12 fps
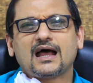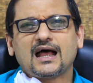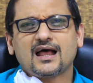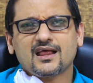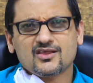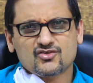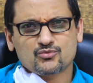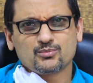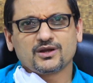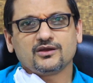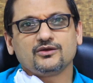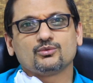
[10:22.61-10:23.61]
as
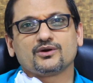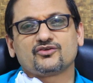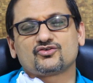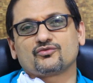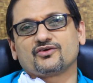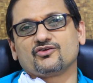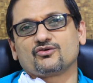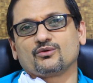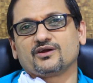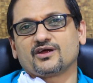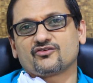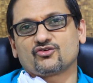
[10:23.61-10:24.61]
many units of
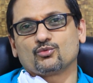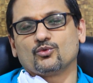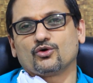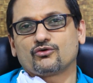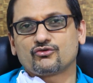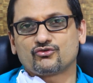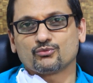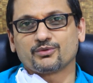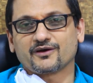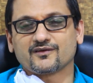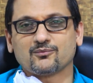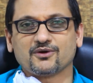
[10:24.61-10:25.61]
insulin as you want to
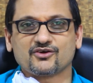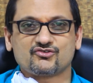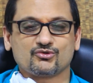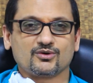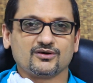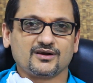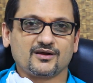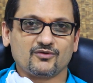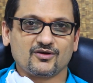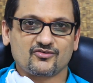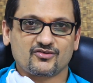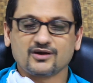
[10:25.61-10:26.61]
bring the blood sugar levels